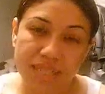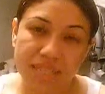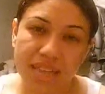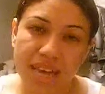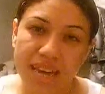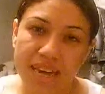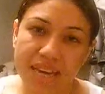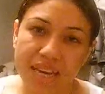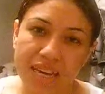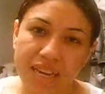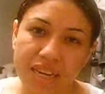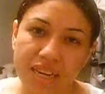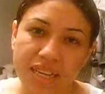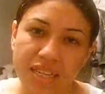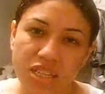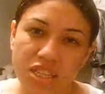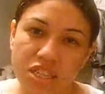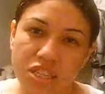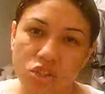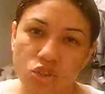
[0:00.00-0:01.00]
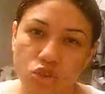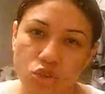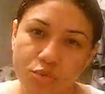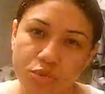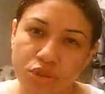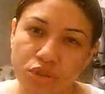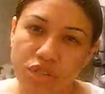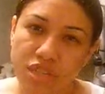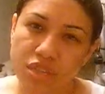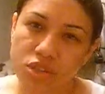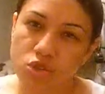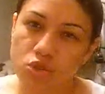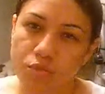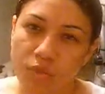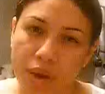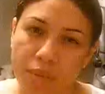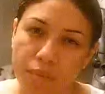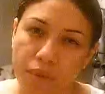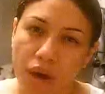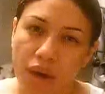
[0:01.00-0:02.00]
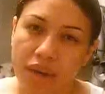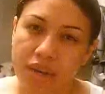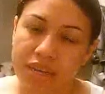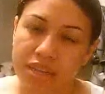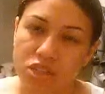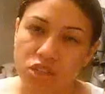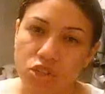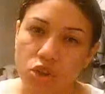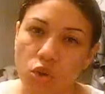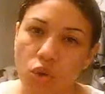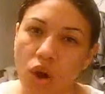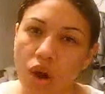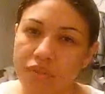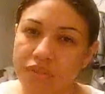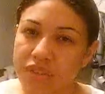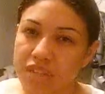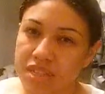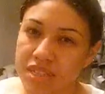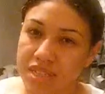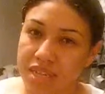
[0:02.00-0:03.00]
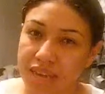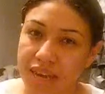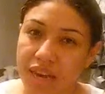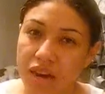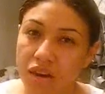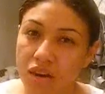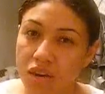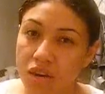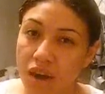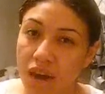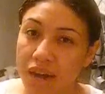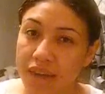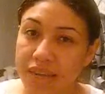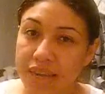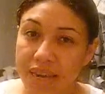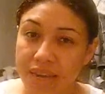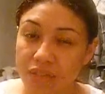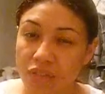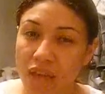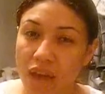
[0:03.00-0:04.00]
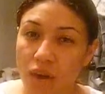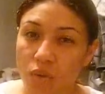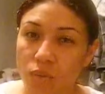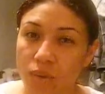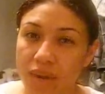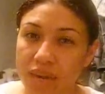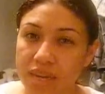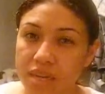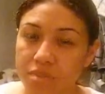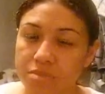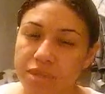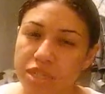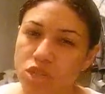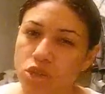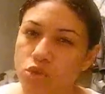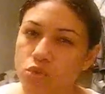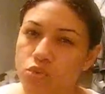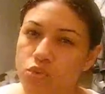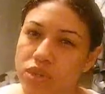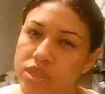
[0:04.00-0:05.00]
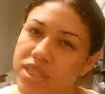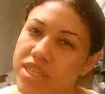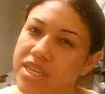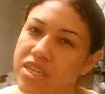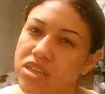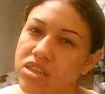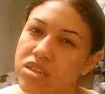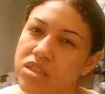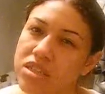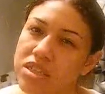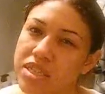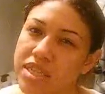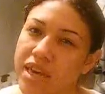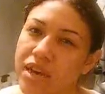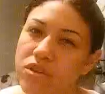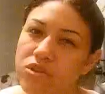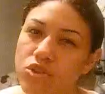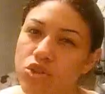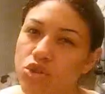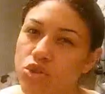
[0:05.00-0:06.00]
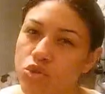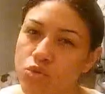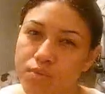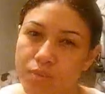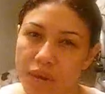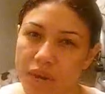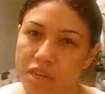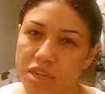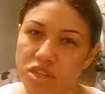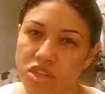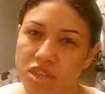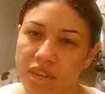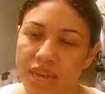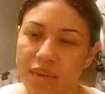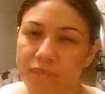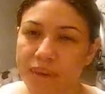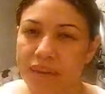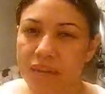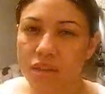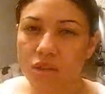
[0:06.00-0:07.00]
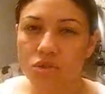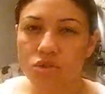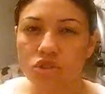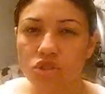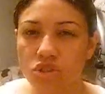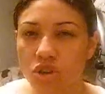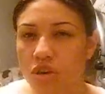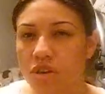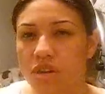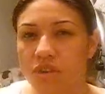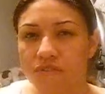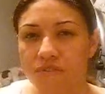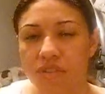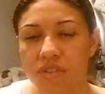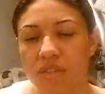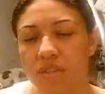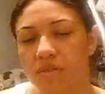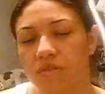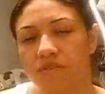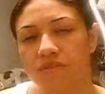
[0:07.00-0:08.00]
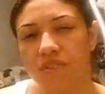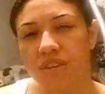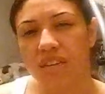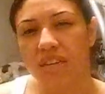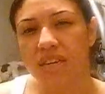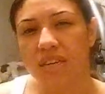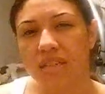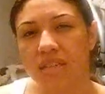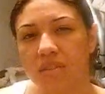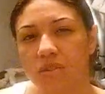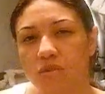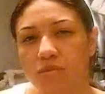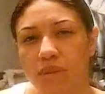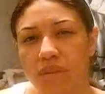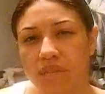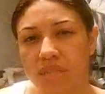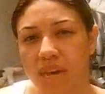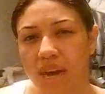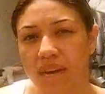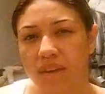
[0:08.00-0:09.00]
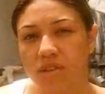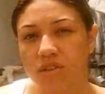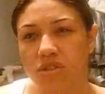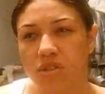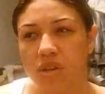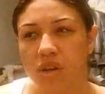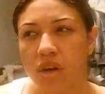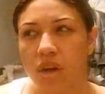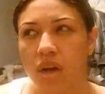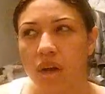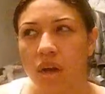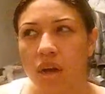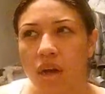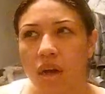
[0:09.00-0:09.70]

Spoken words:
it's like it distributed through my body. So on the scale, I gained that weight, but you really couldn't tell too much. Like, my clothes started fitting a little bit tighter,